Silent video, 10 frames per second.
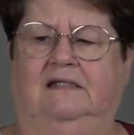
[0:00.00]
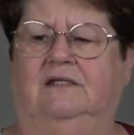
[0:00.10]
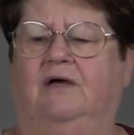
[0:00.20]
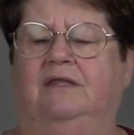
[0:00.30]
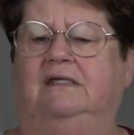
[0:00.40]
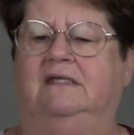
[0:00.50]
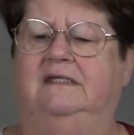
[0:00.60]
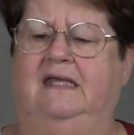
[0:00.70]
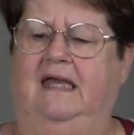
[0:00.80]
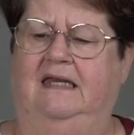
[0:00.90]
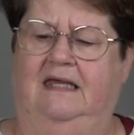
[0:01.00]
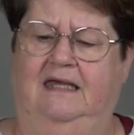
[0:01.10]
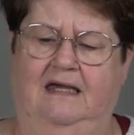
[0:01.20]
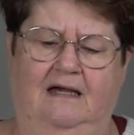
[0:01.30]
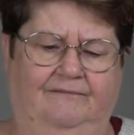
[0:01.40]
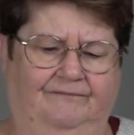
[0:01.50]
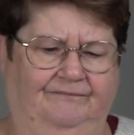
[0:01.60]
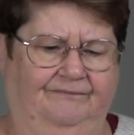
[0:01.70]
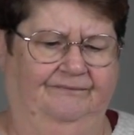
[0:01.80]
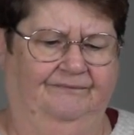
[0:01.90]
So this is it here,
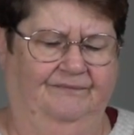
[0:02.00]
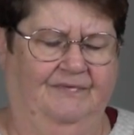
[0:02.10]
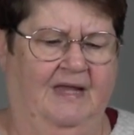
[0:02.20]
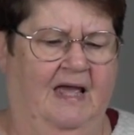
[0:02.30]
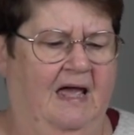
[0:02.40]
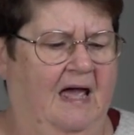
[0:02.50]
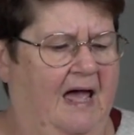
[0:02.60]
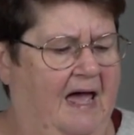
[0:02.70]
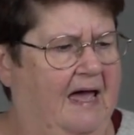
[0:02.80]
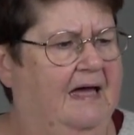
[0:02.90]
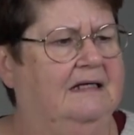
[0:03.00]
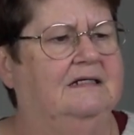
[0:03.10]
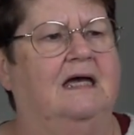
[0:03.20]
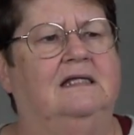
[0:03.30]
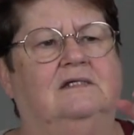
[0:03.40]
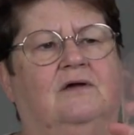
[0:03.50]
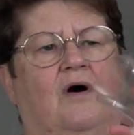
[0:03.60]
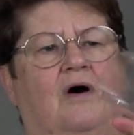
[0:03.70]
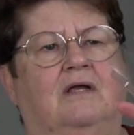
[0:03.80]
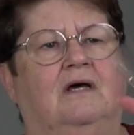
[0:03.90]
and
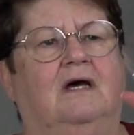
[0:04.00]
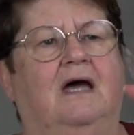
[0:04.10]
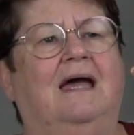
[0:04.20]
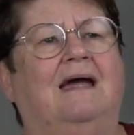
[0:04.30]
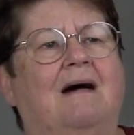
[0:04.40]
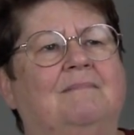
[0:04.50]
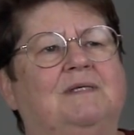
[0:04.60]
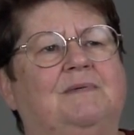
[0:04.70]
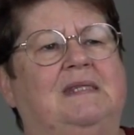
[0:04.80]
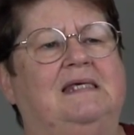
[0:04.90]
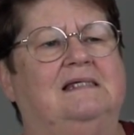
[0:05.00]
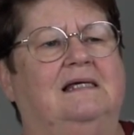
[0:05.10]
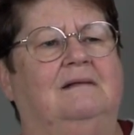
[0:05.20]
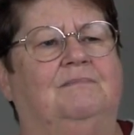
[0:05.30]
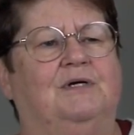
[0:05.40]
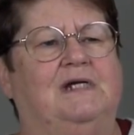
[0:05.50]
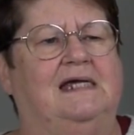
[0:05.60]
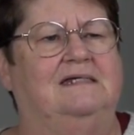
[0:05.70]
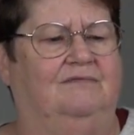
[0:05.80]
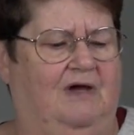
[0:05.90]
it comes with this little
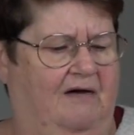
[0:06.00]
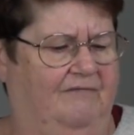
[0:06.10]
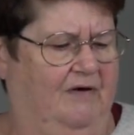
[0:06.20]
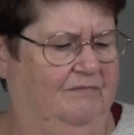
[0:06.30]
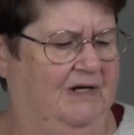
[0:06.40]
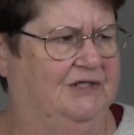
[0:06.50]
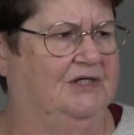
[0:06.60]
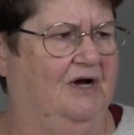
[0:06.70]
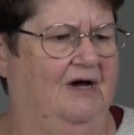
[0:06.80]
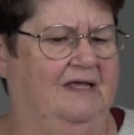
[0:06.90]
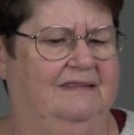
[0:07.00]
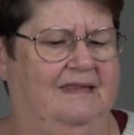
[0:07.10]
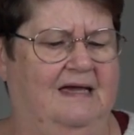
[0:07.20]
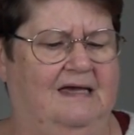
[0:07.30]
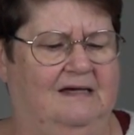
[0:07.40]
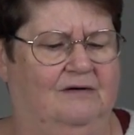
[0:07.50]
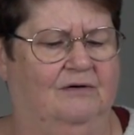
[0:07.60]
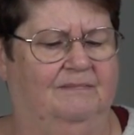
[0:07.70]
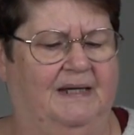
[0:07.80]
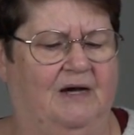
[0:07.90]
protective cover, which I think
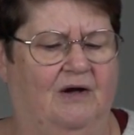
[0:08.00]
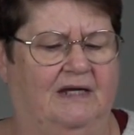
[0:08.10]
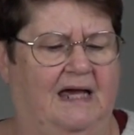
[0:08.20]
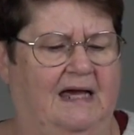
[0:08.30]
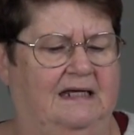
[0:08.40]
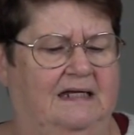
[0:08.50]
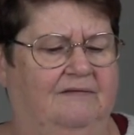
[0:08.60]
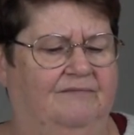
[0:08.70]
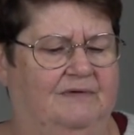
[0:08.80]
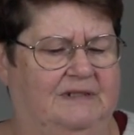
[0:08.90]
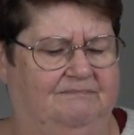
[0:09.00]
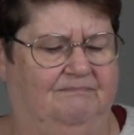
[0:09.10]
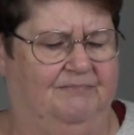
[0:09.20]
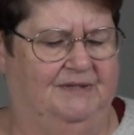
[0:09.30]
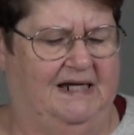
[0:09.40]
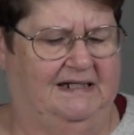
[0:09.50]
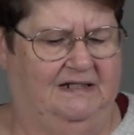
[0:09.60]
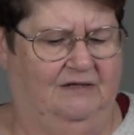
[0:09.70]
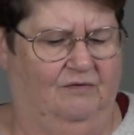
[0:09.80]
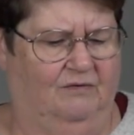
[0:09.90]
could be kind of handy for
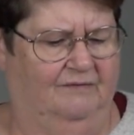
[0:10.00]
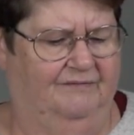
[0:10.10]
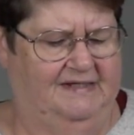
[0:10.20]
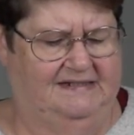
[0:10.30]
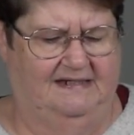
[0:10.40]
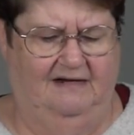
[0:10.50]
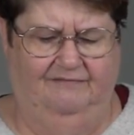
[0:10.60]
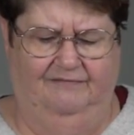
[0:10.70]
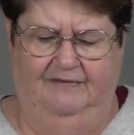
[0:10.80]
protecting all of this stuff.